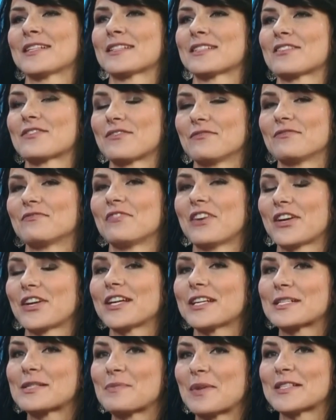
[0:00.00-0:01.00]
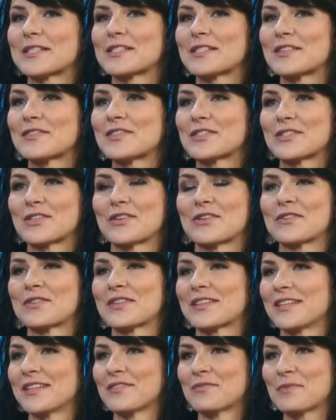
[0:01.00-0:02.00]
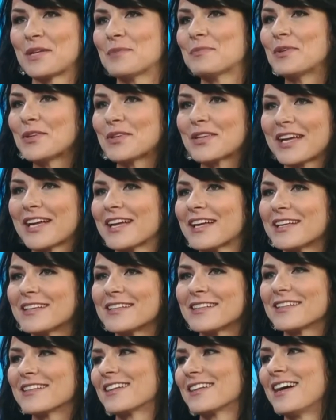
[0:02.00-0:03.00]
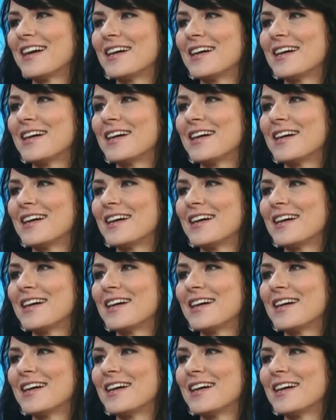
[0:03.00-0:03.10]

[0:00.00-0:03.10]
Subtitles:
It's very expensive, so if people can